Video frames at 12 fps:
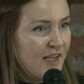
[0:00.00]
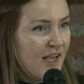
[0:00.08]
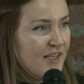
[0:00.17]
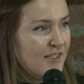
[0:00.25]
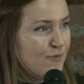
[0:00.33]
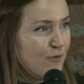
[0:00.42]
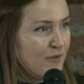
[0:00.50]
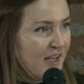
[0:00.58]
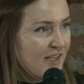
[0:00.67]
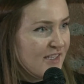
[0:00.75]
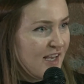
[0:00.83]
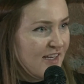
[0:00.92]
the case for
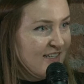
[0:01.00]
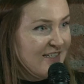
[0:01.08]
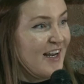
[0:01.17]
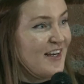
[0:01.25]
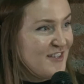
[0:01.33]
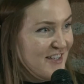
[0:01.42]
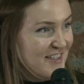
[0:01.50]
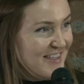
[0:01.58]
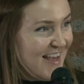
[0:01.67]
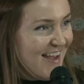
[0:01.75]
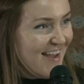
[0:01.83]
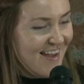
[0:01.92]
things I didn't actually
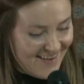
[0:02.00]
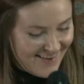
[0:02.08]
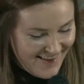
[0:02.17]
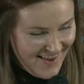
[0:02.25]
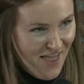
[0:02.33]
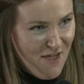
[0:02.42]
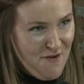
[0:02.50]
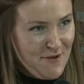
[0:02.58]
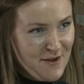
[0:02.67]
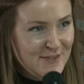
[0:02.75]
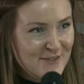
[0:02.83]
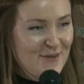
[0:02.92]
say
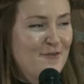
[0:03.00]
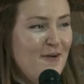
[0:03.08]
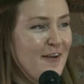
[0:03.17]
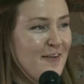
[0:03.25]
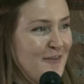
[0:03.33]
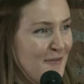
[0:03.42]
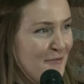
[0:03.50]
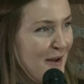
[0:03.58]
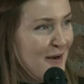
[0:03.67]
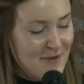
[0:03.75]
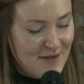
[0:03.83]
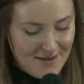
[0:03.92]
because they're trying to
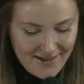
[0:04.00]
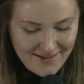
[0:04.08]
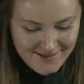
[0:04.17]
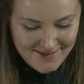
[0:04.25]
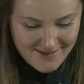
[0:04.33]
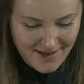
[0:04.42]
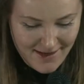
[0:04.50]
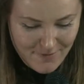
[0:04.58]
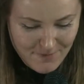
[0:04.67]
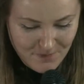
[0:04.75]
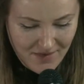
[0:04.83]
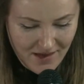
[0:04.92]
defend me against
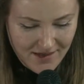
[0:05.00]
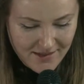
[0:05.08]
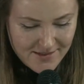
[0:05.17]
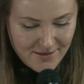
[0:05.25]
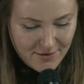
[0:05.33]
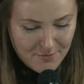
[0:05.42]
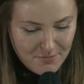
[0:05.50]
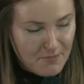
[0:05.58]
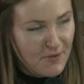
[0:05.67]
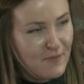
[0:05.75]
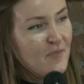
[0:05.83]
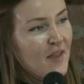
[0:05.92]
the other
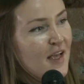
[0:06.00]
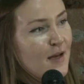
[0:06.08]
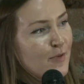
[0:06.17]
people.